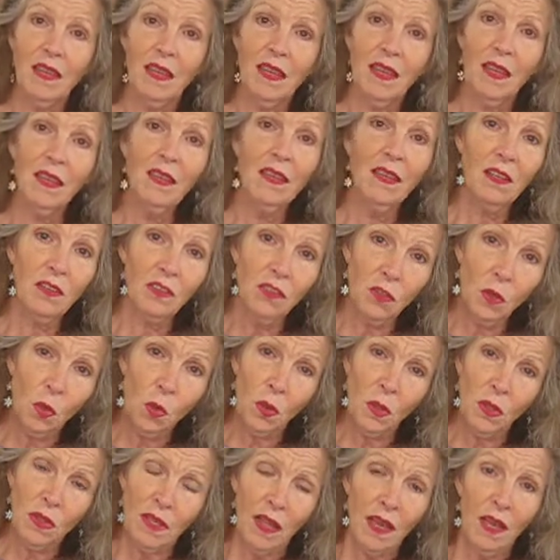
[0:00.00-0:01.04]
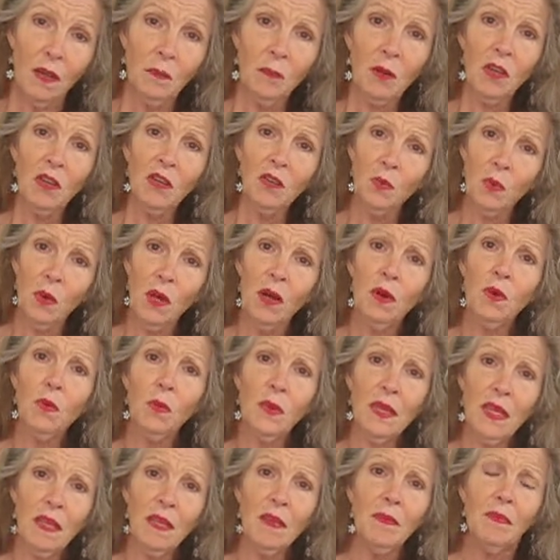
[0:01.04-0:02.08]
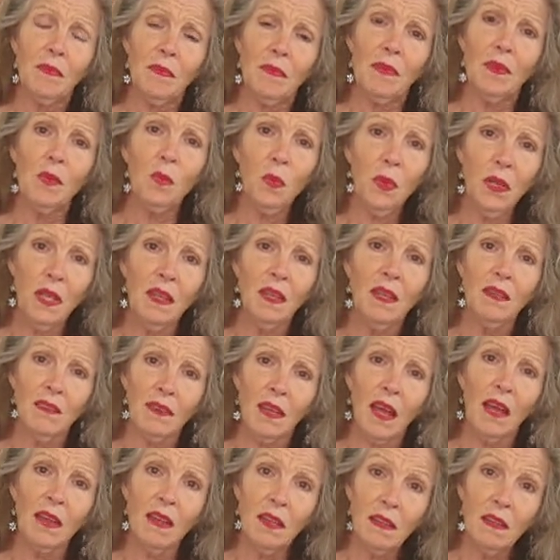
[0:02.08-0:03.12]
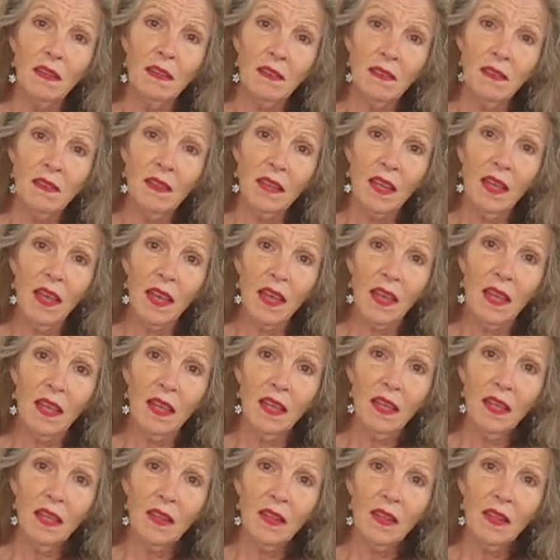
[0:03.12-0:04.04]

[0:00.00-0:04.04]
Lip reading: And us old timers, well, we decided to stay.